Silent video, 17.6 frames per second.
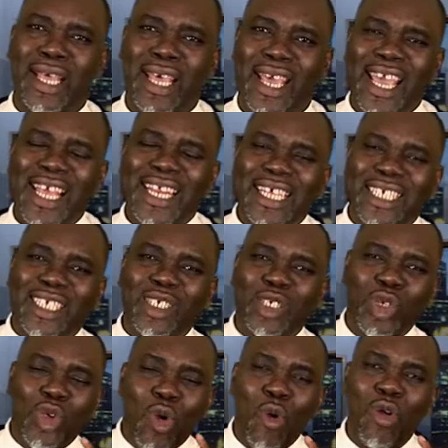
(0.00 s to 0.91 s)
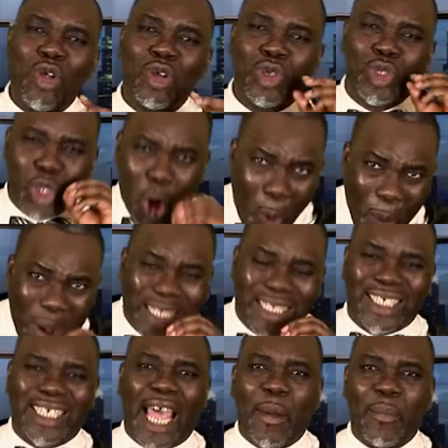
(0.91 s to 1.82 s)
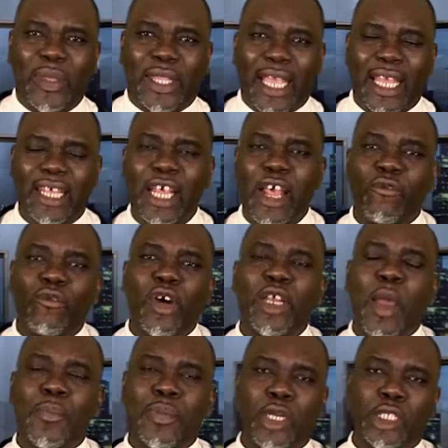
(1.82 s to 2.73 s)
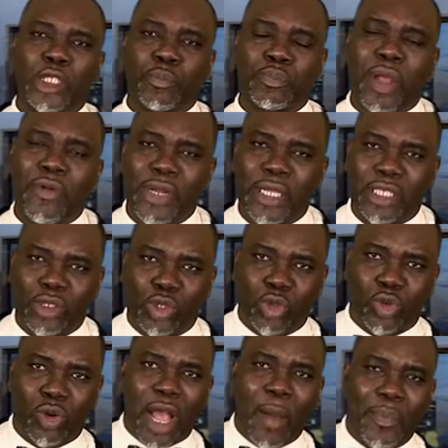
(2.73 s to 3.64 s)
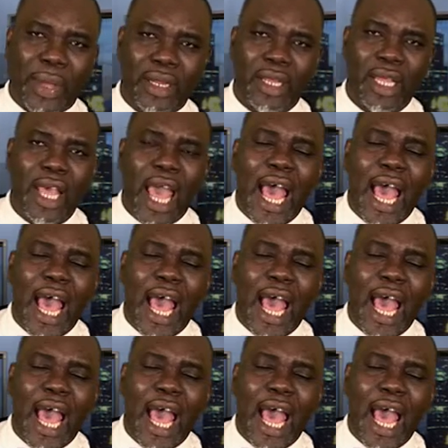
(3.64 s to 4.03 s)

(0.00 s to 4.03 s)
It is you doing something for the prosperity to happen.